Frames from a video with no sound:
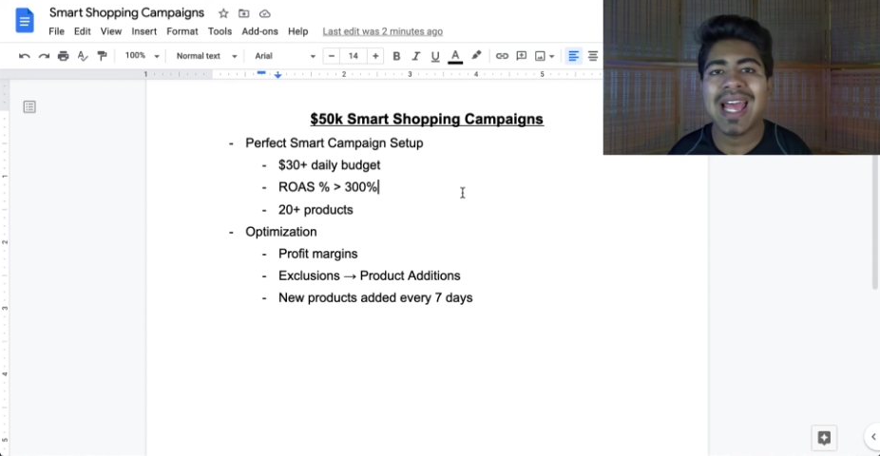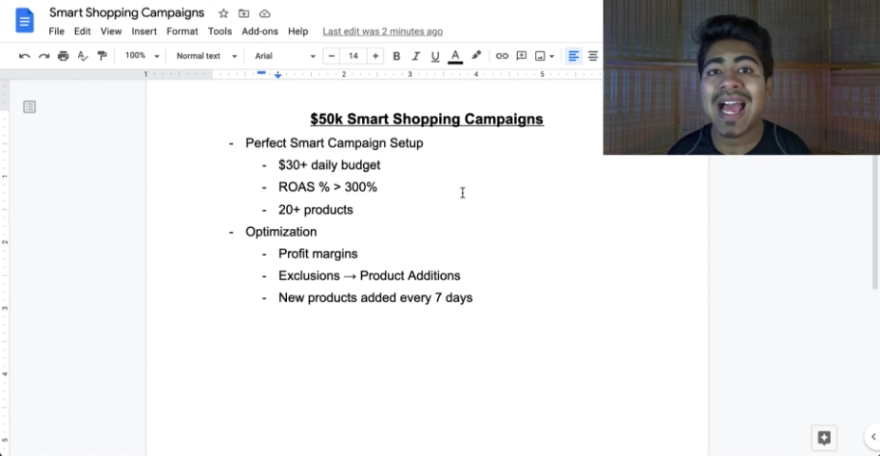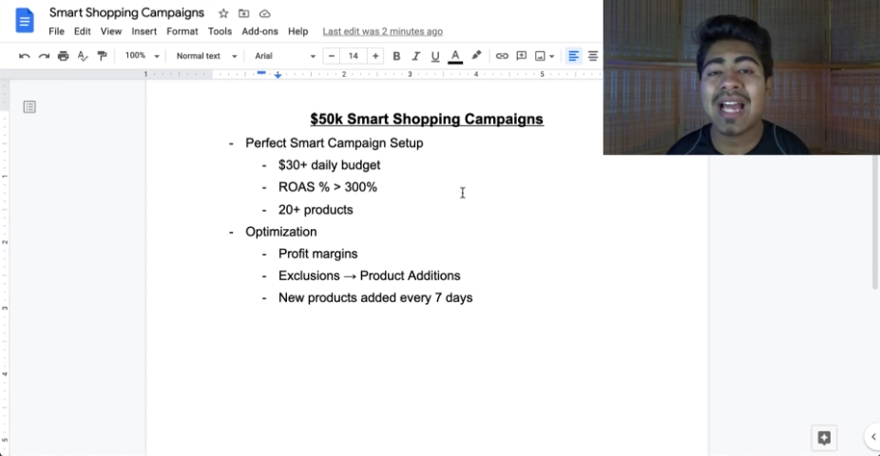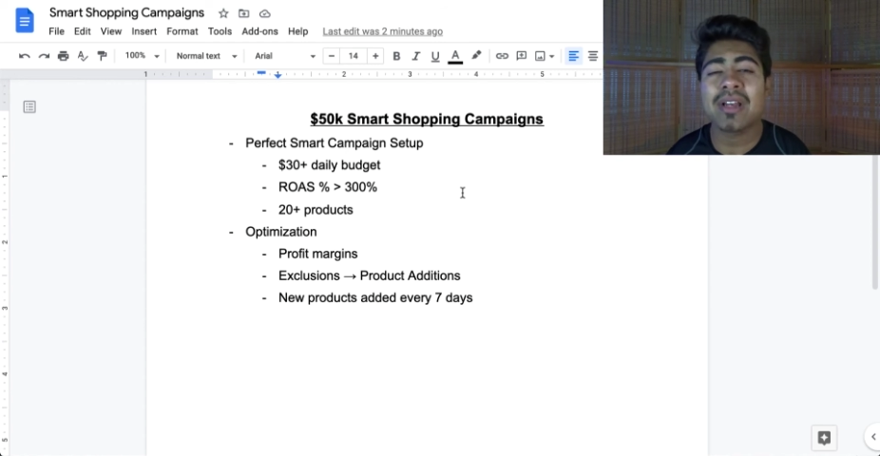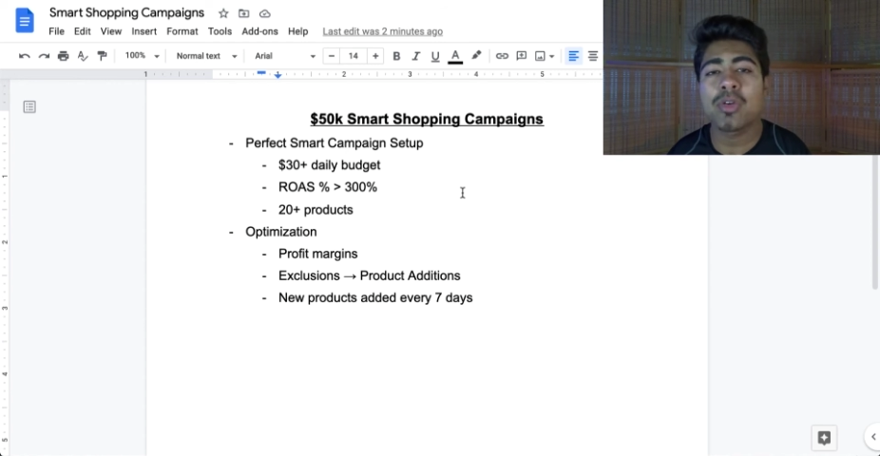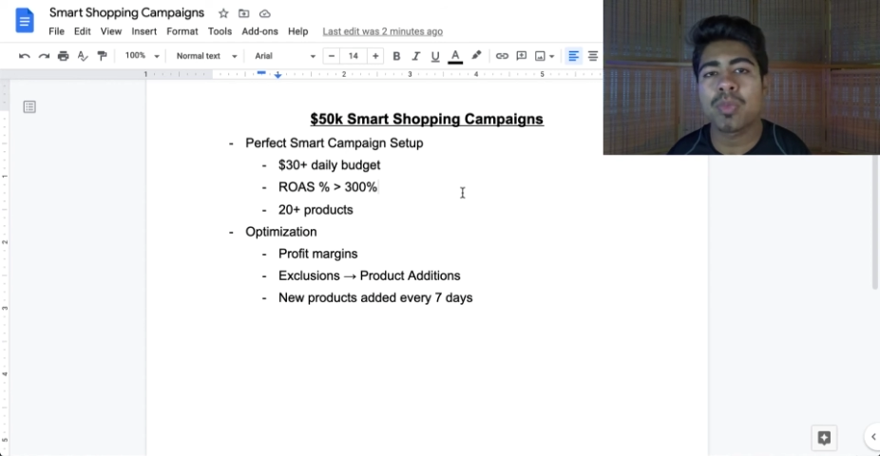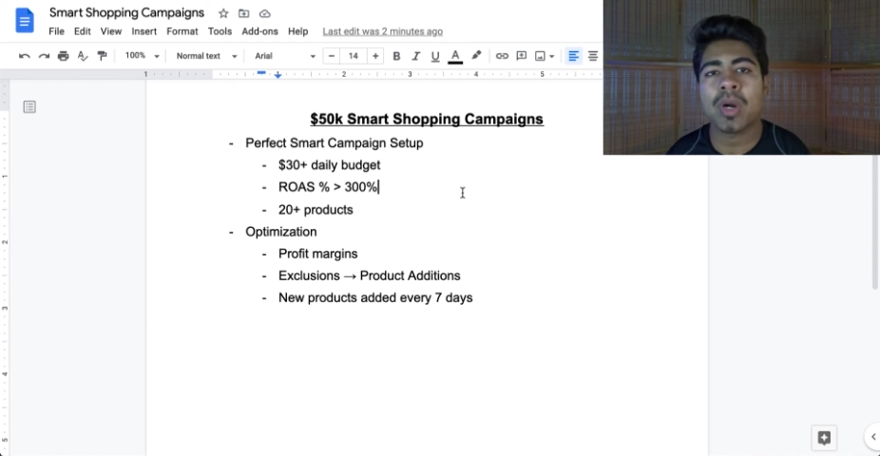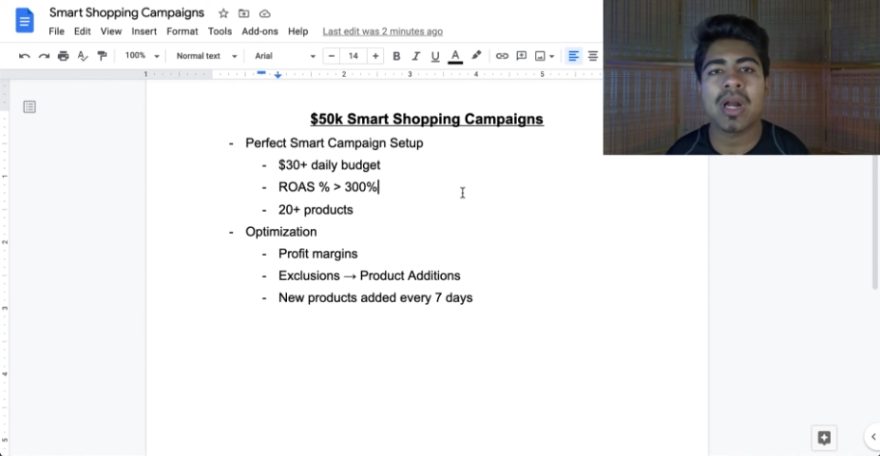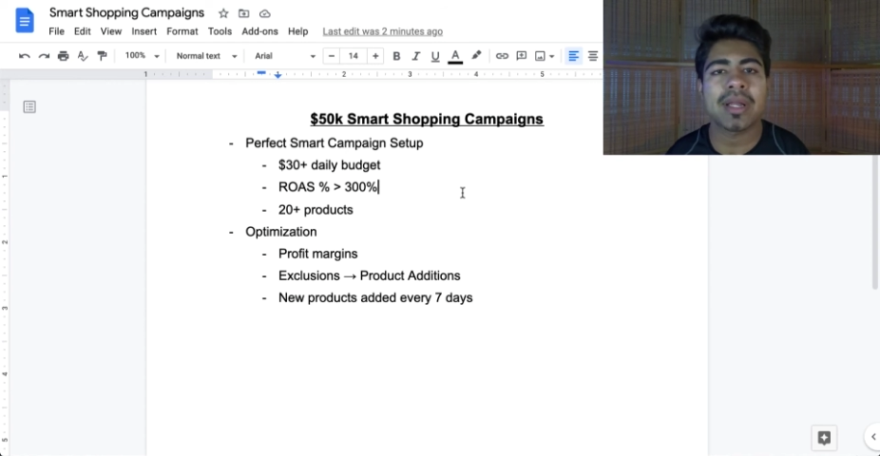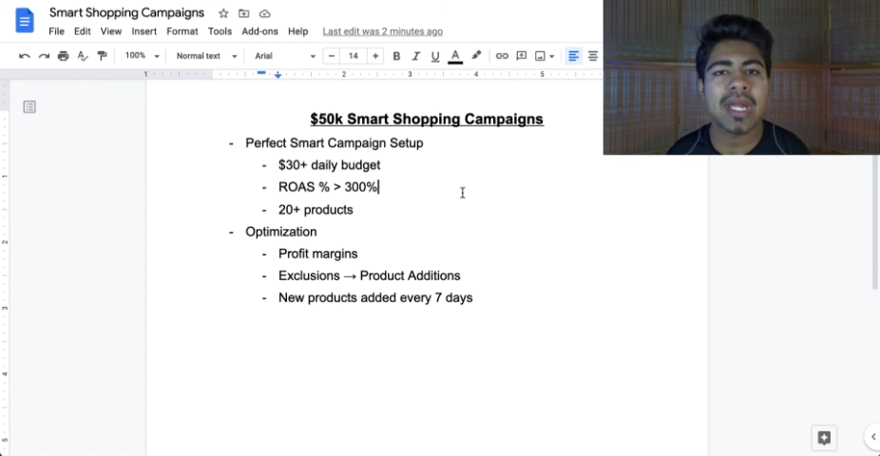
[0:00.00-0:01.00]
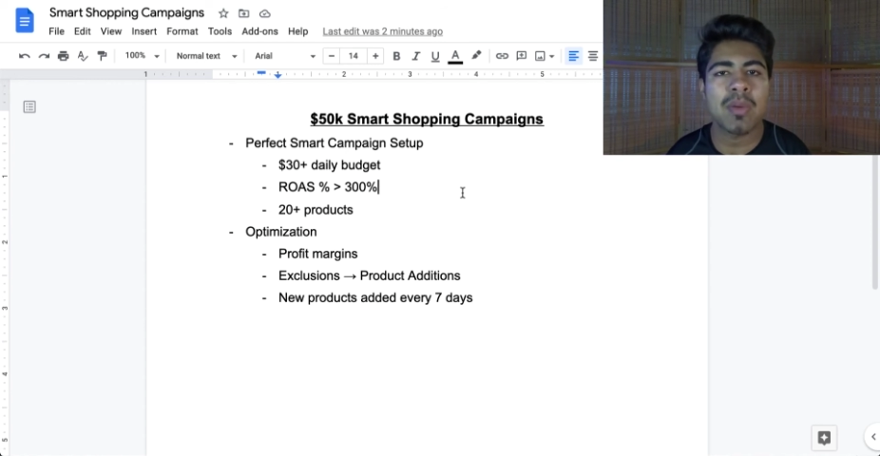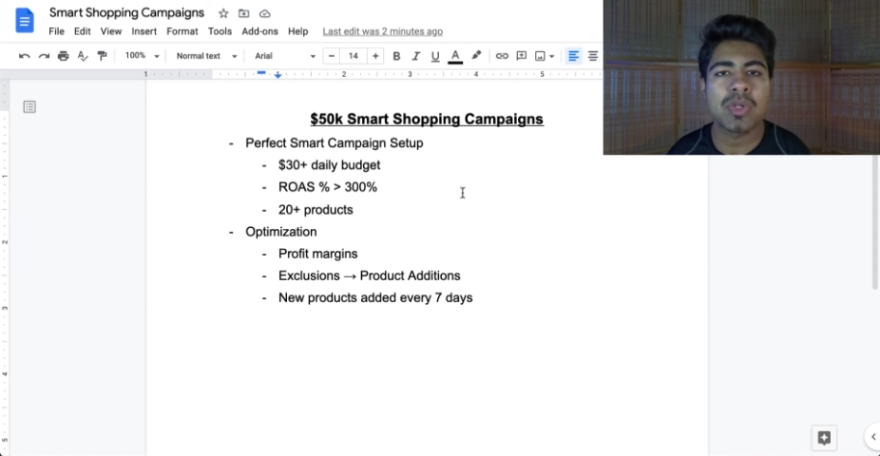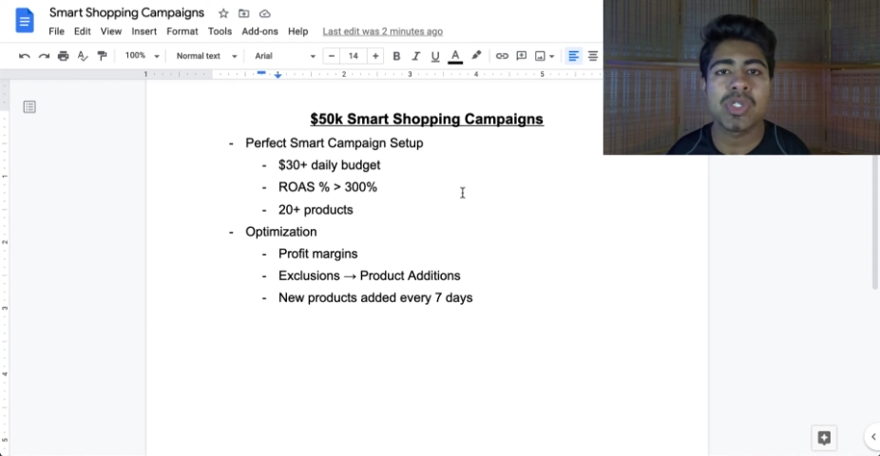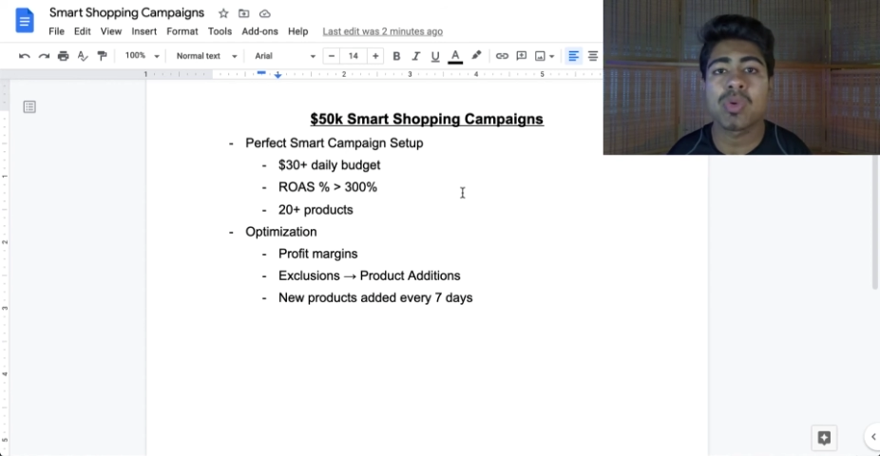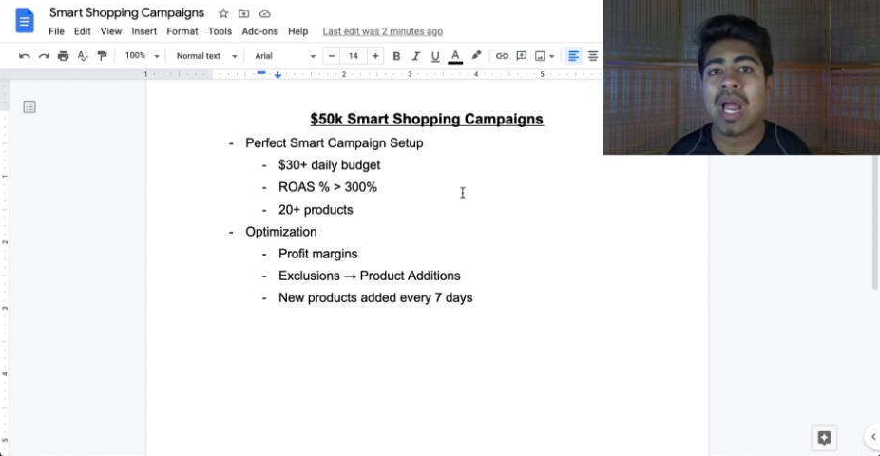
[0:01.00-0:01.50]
add a new product in which you